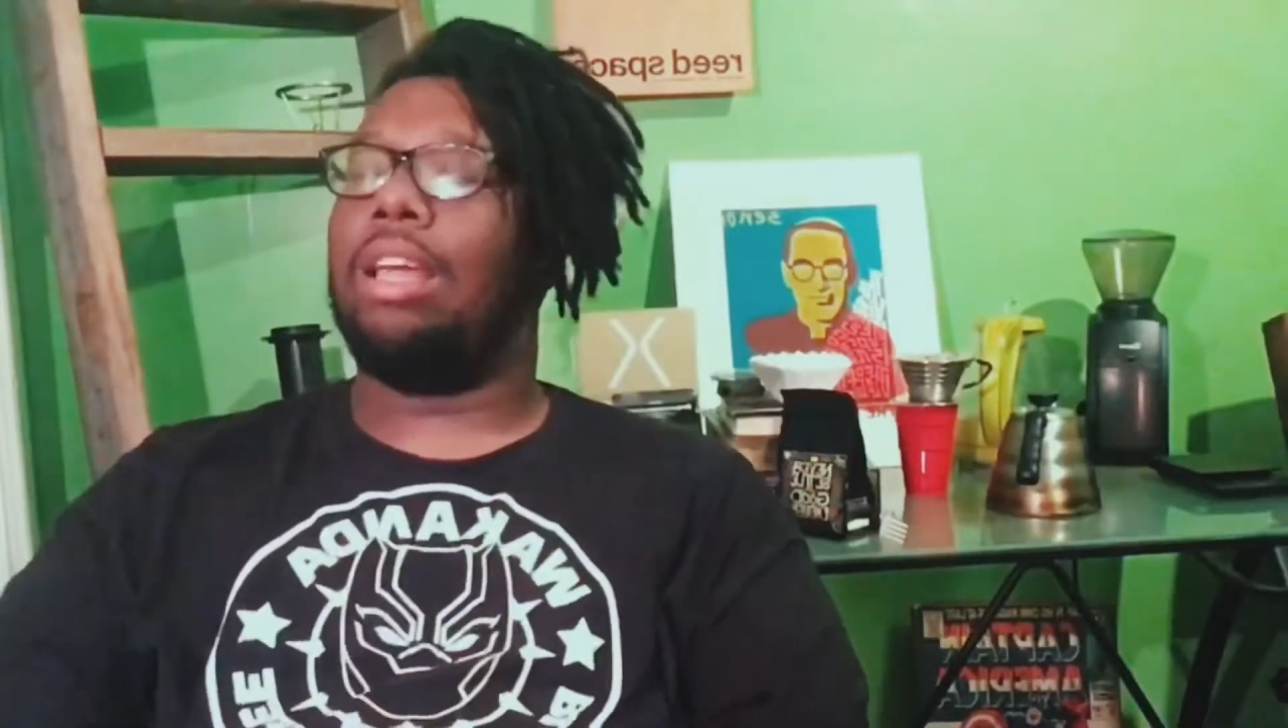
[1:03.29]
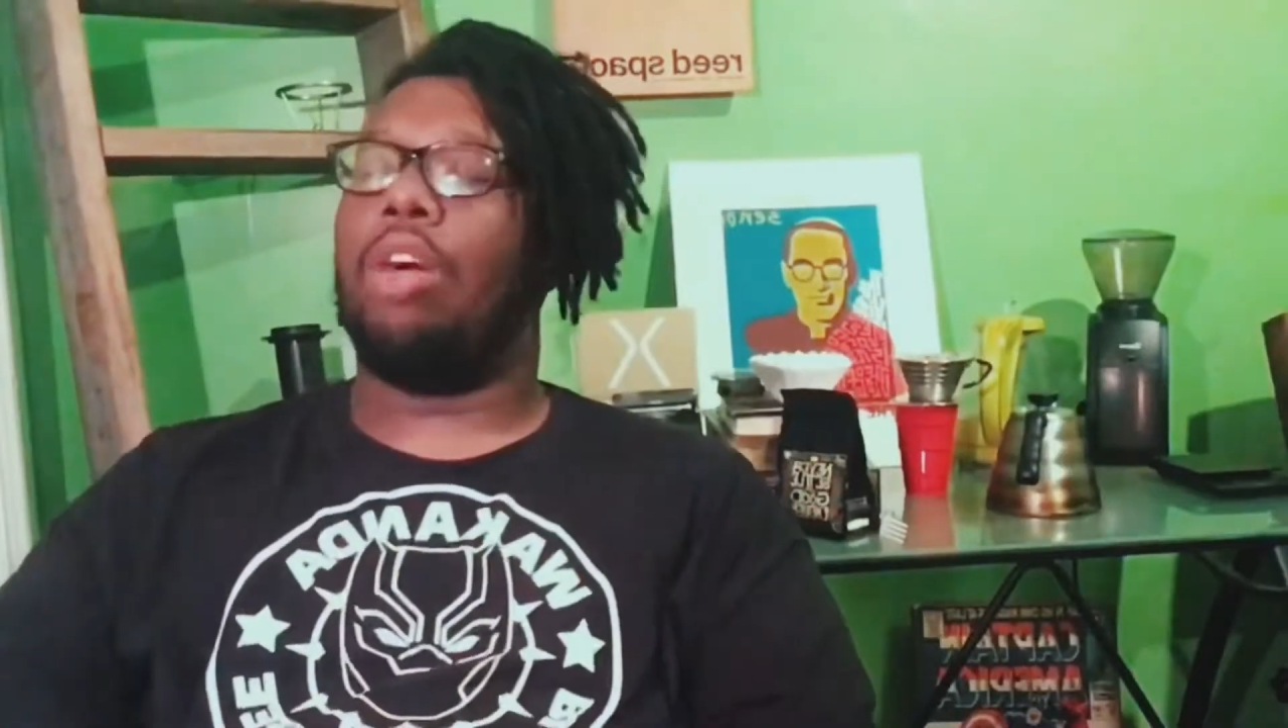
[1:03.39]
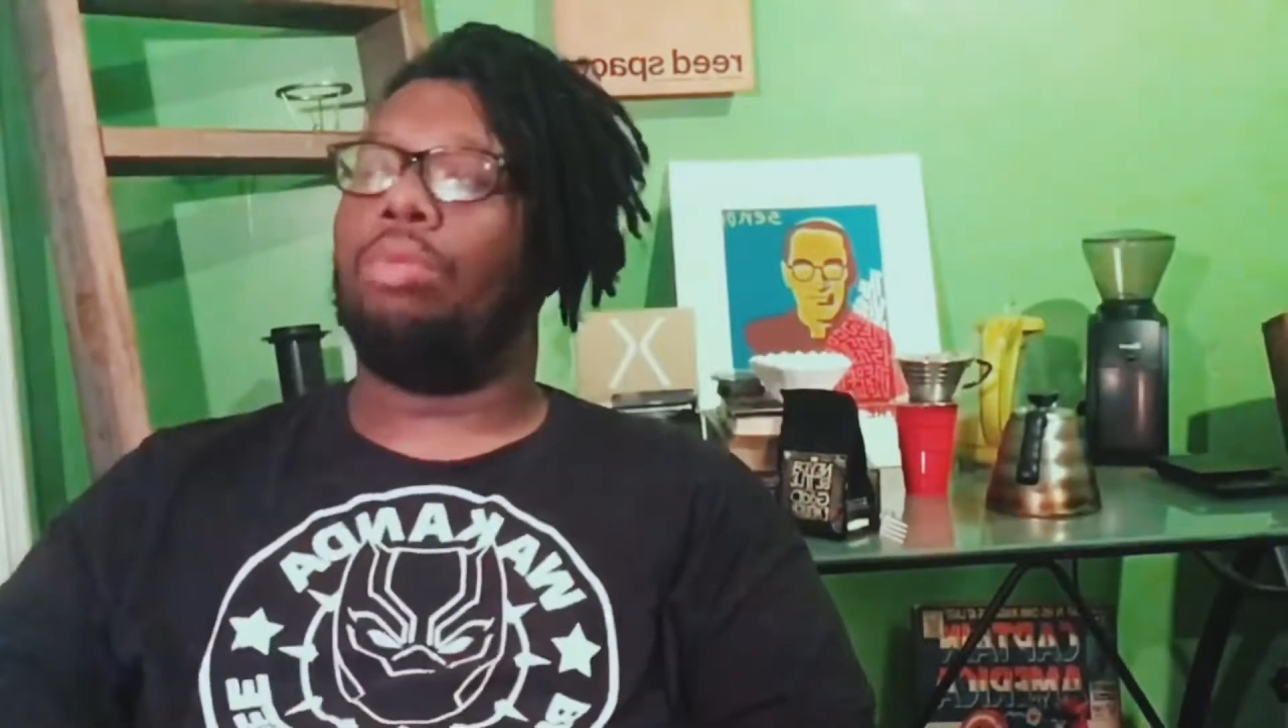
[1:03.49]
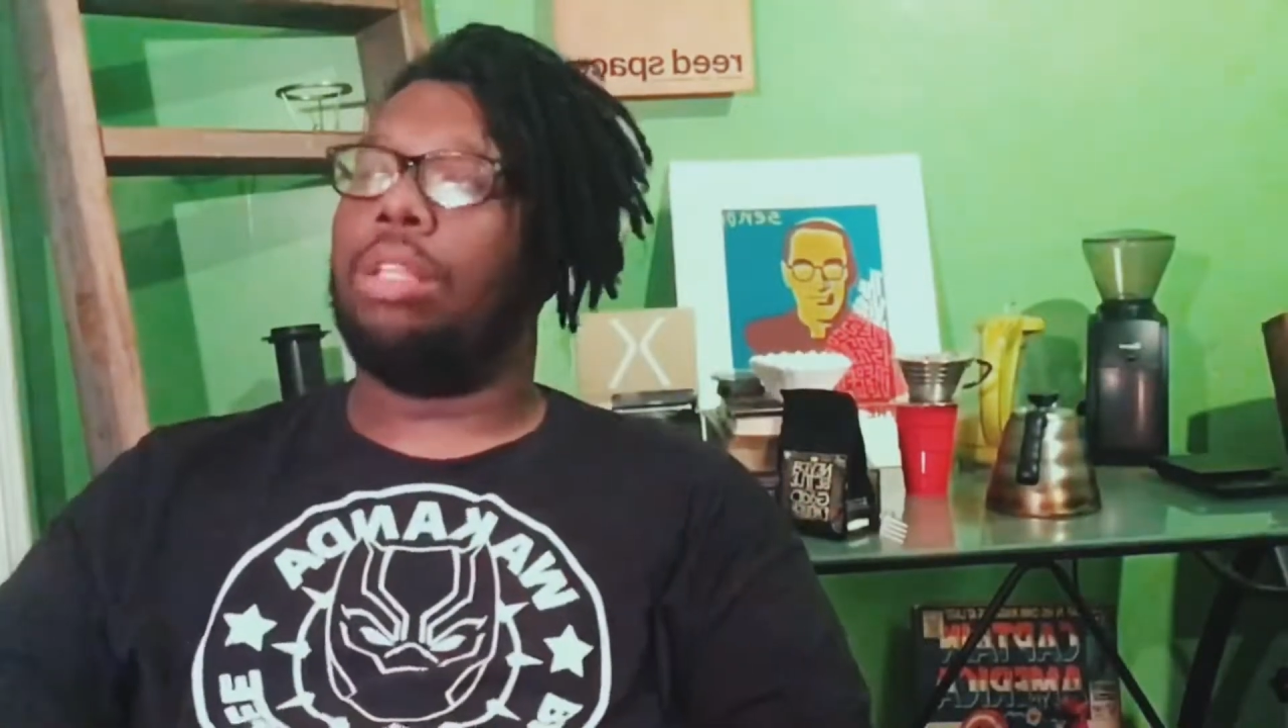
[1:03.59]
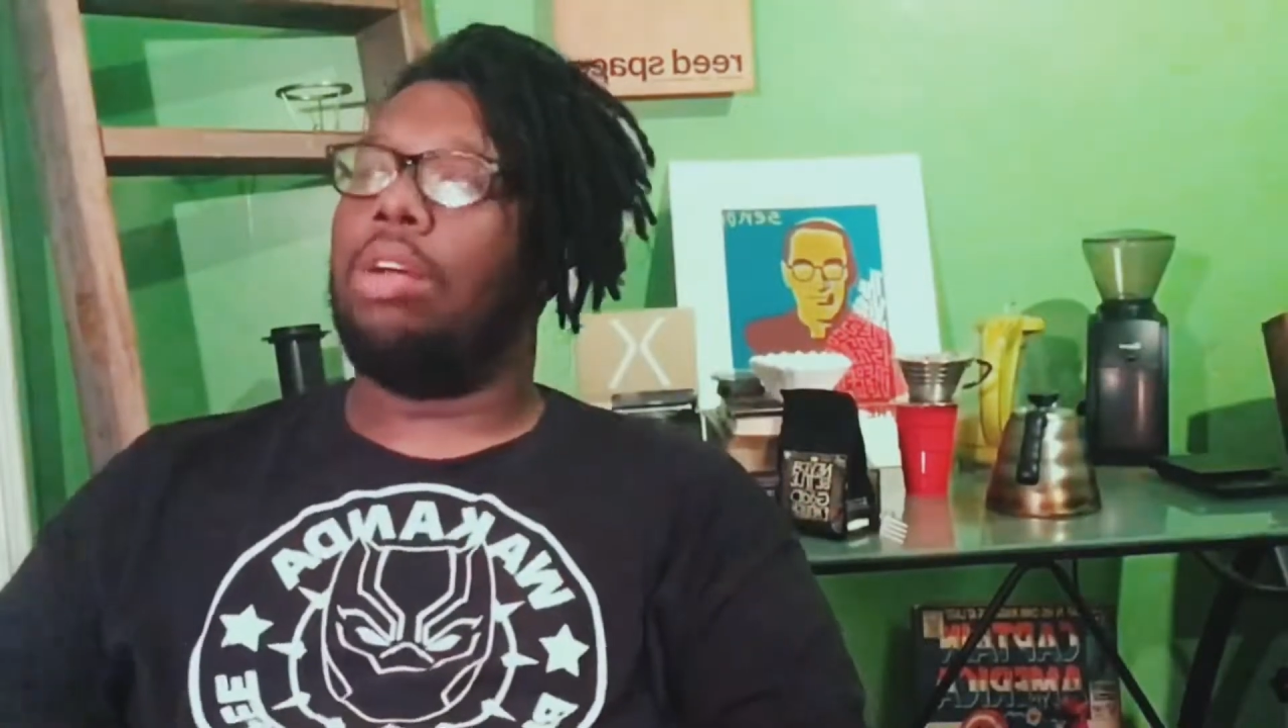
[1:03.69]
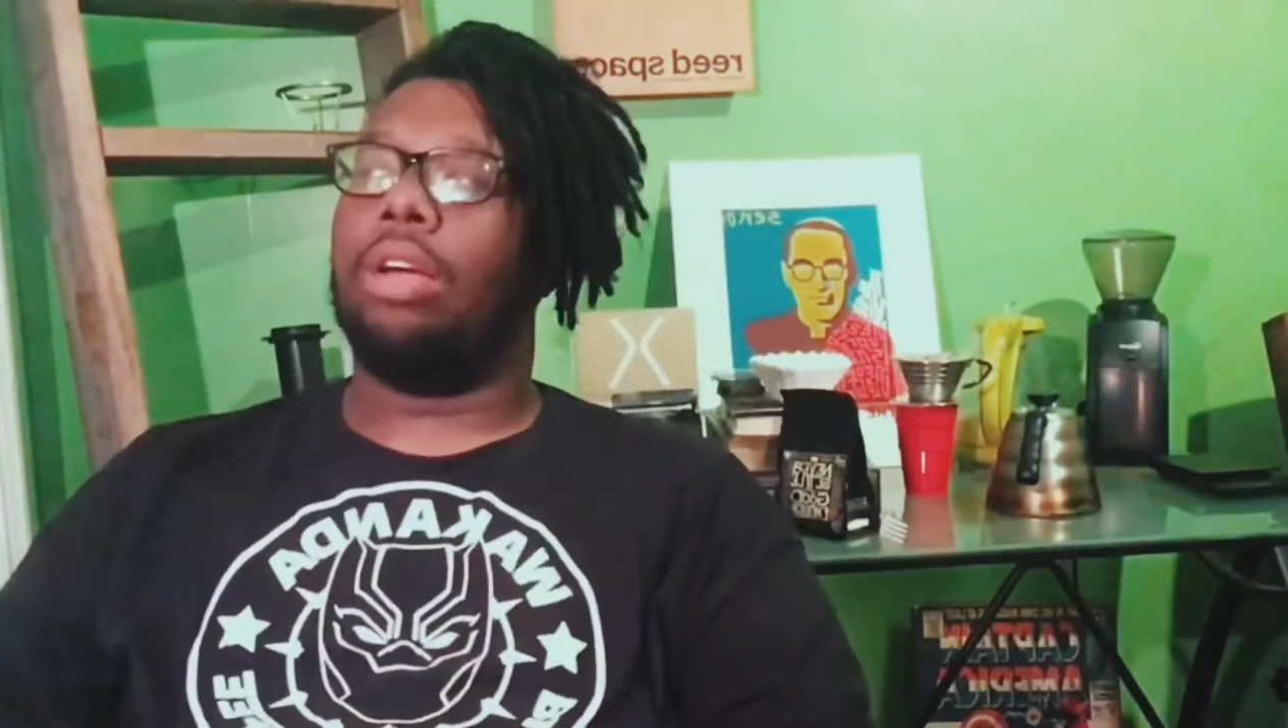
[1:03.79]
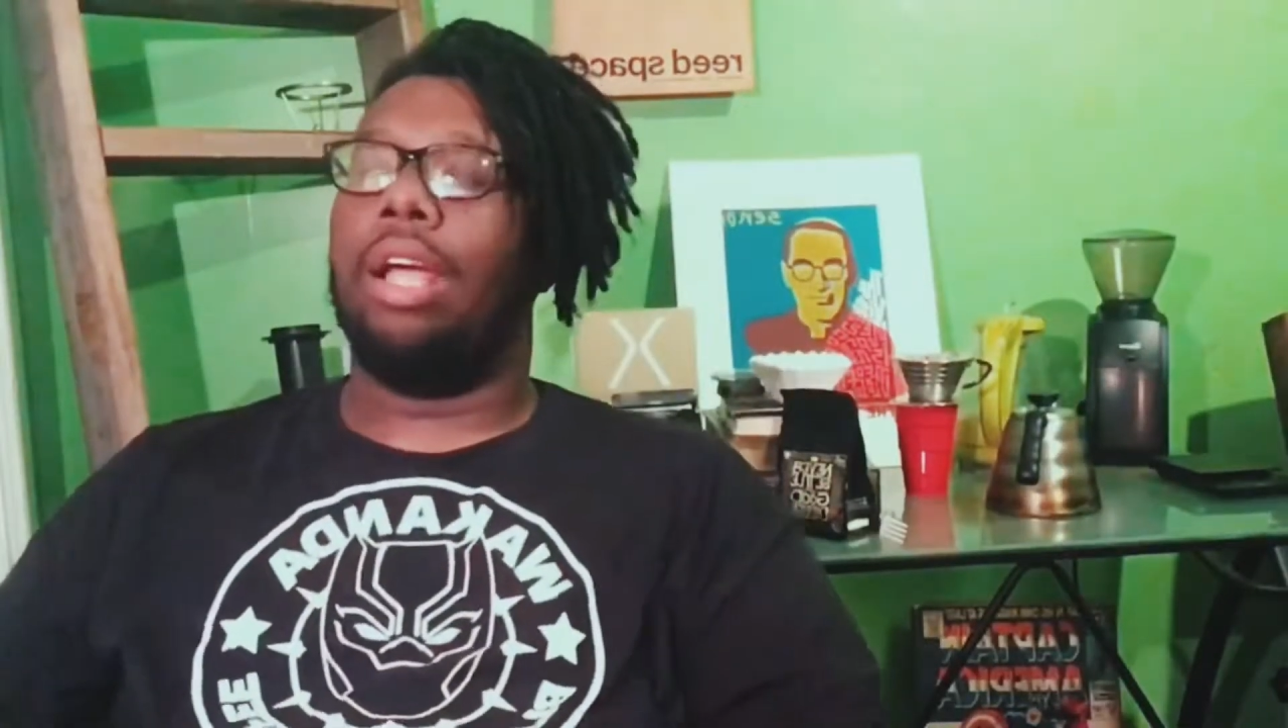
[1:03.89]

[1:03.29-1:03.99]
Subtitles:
of y'all really don't